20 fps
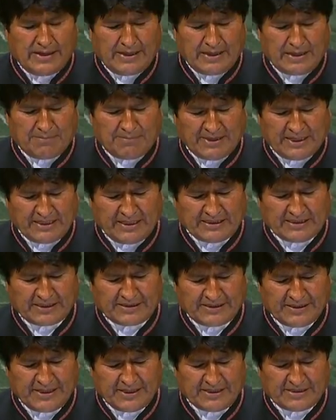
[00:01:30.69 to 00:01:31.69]

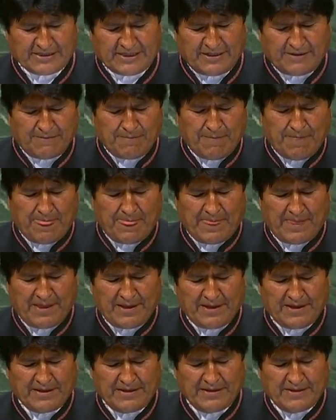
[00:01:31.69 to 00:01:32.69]
everywhere in the
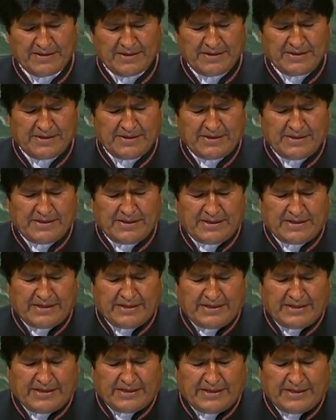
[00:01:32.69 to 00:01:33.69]
world, in planet
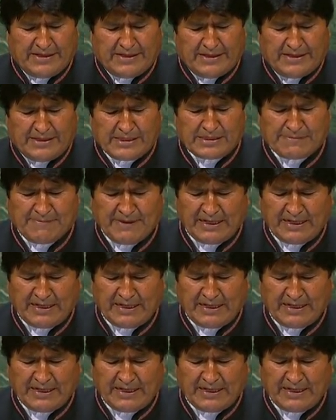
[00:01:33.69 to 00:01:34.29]
Earth,